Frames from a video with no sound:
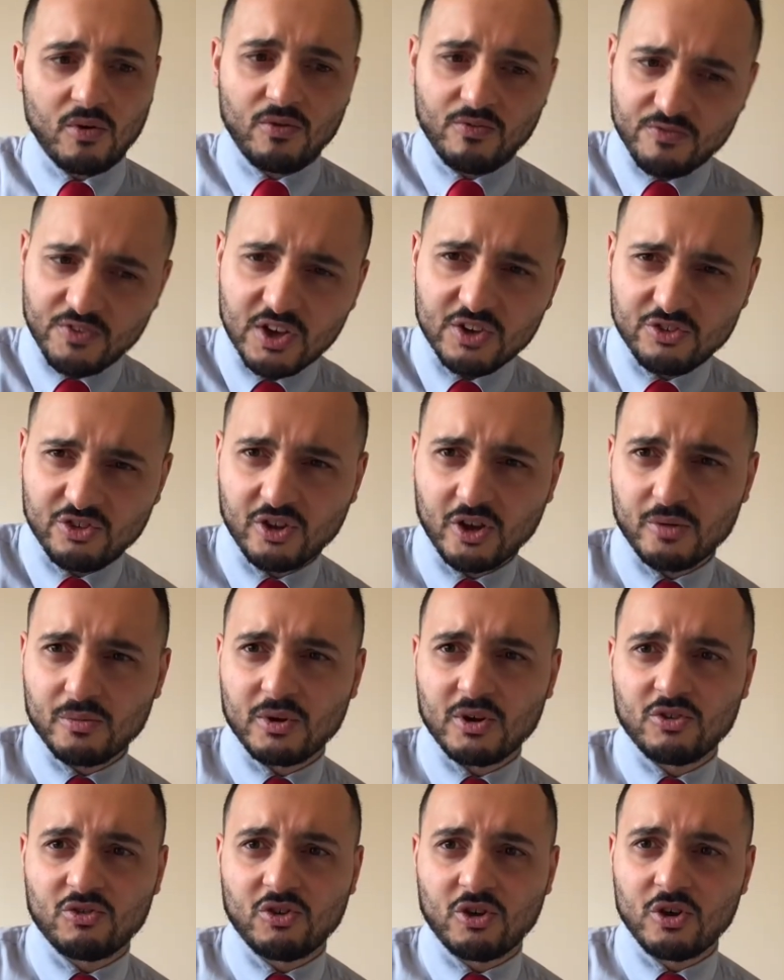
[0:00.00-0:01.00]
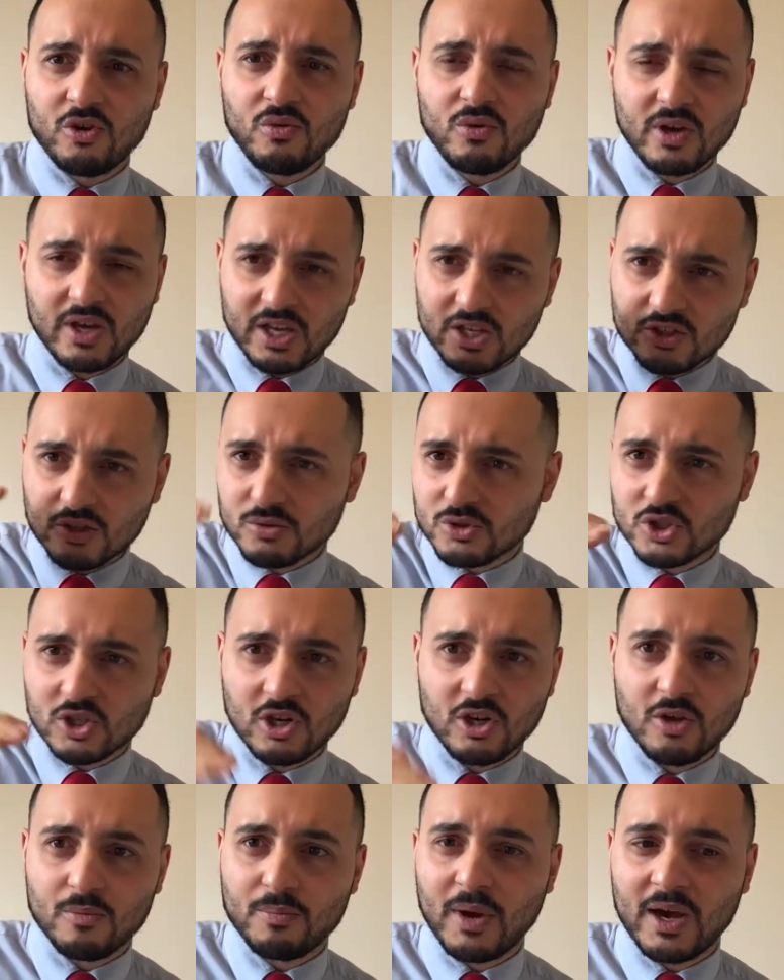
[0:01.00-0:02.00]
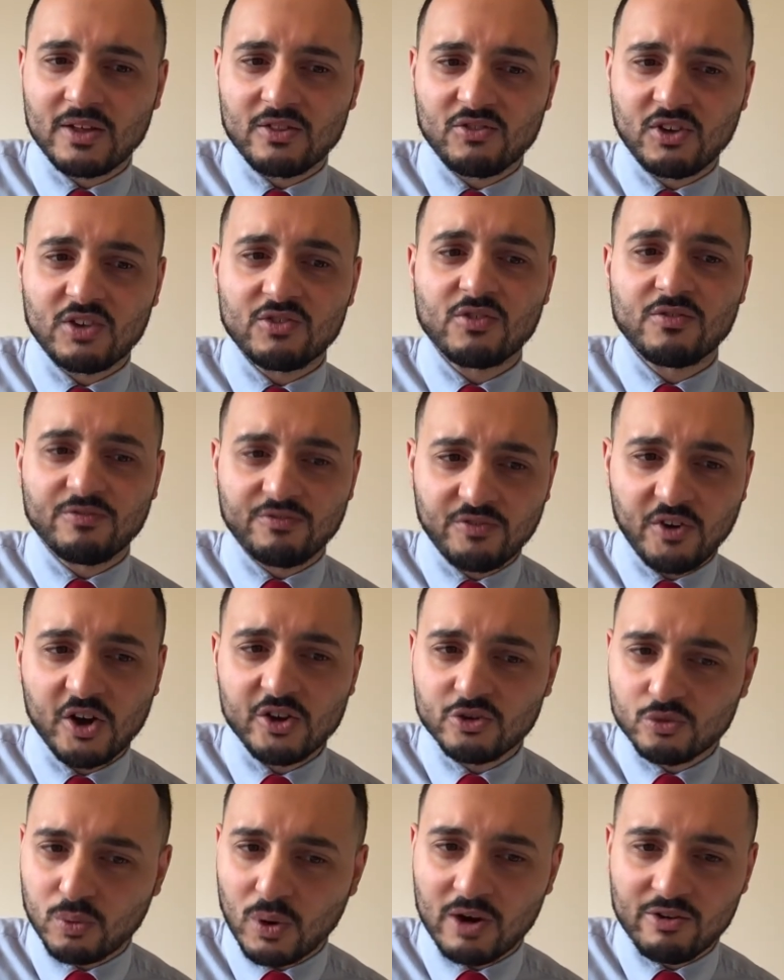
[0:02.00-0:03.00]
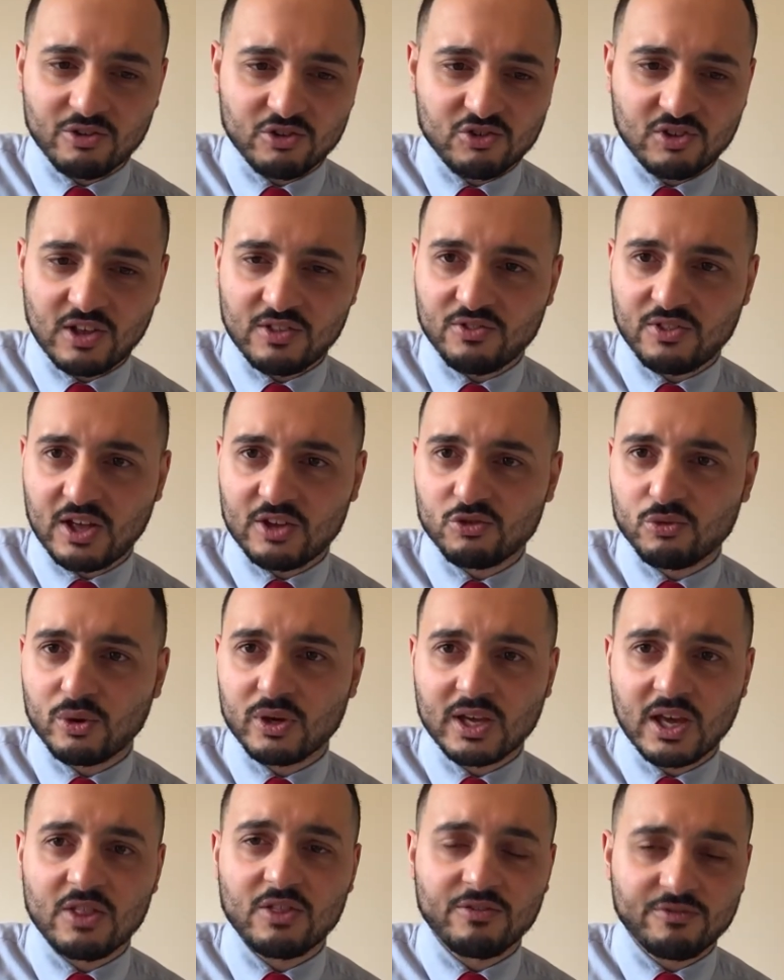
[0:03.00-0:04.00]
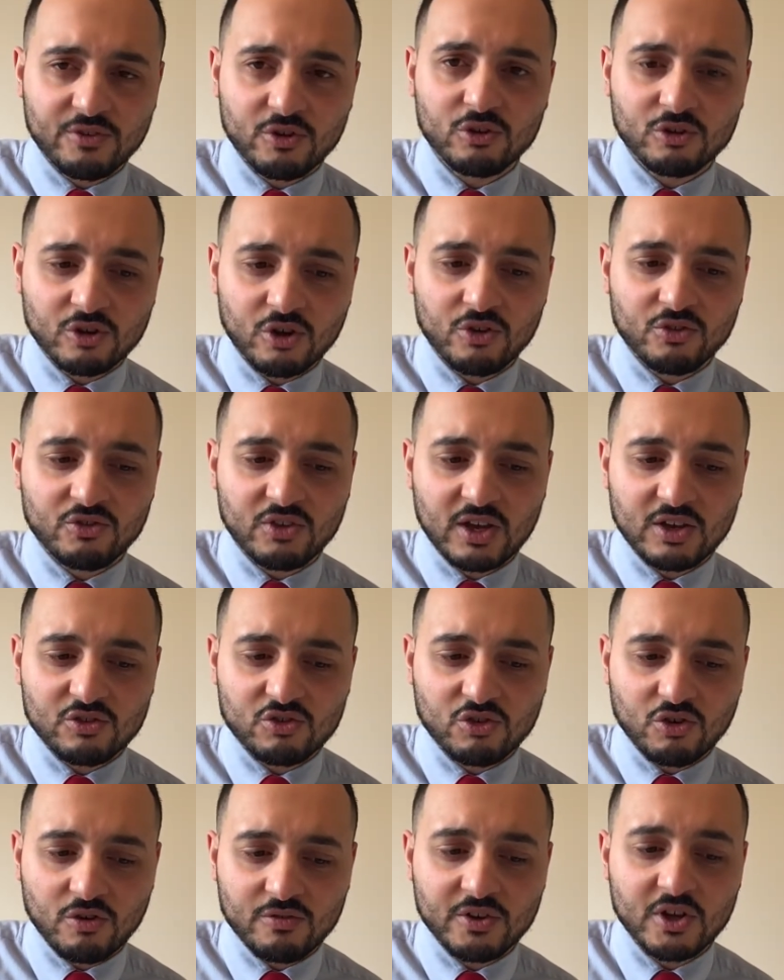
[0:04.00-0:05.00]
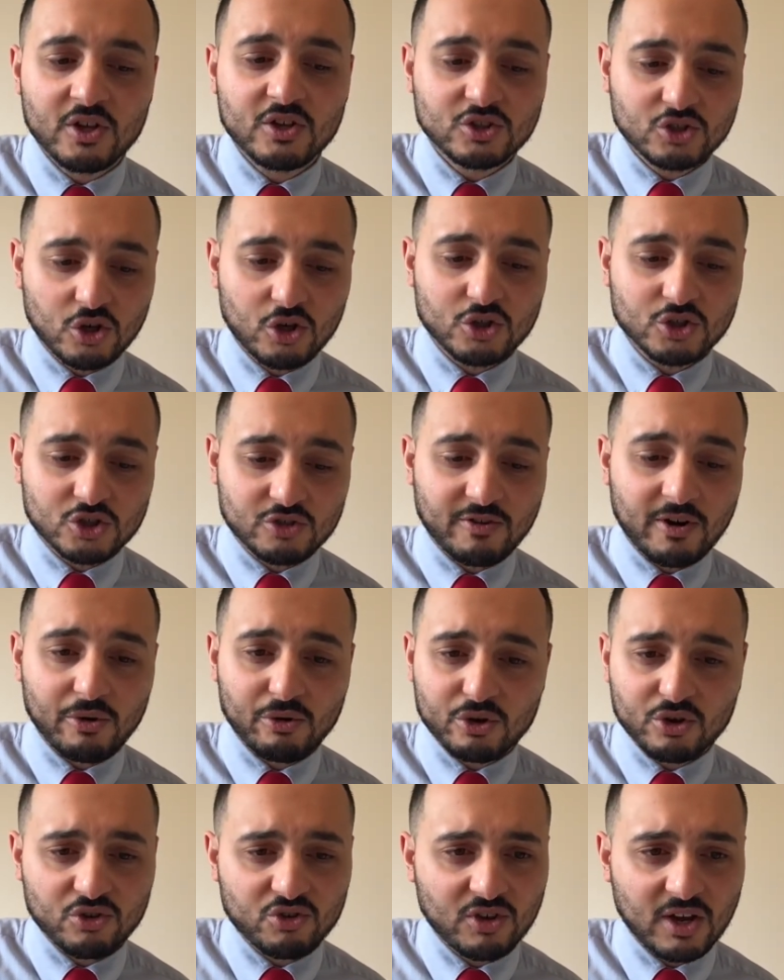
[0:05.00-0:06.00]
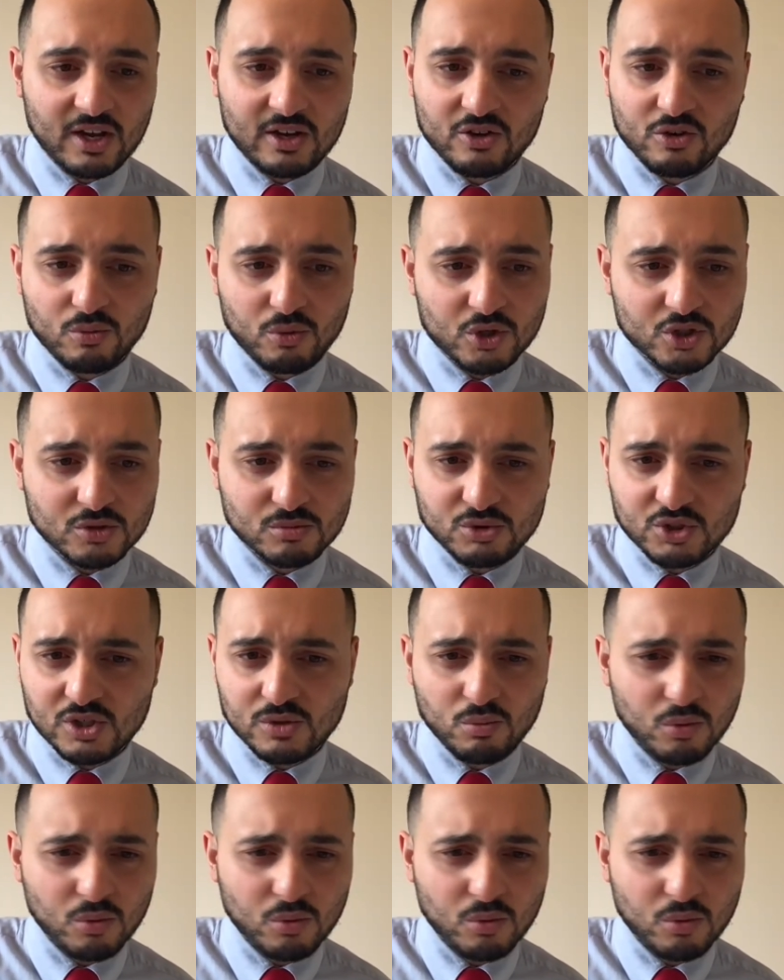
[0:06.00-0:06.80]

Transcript: first thing I'm going to do is I'm just going to look back in the text and find where it said that so I get the full context of tossed around like a sack in a washing machine.